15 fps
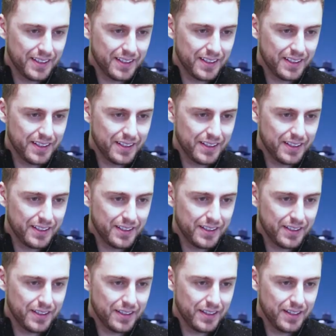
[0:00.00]

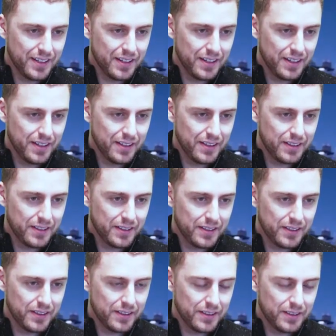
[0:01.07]

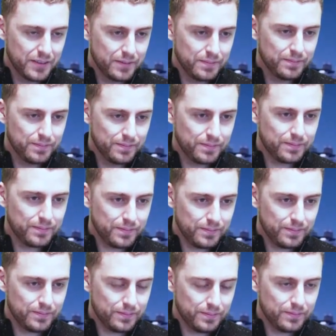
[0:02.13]

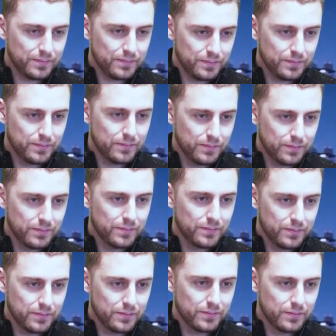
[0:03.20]

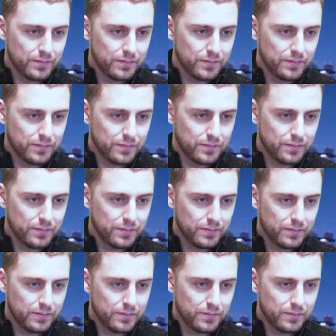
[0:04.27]

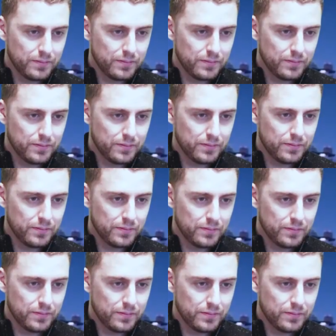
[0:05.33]

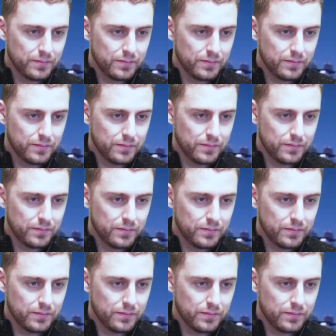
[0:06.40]

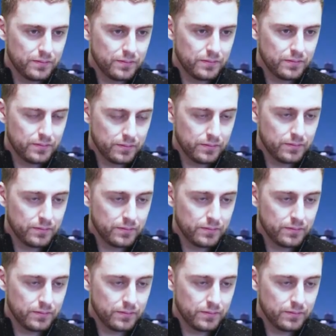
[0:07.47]
This person isn't speaking.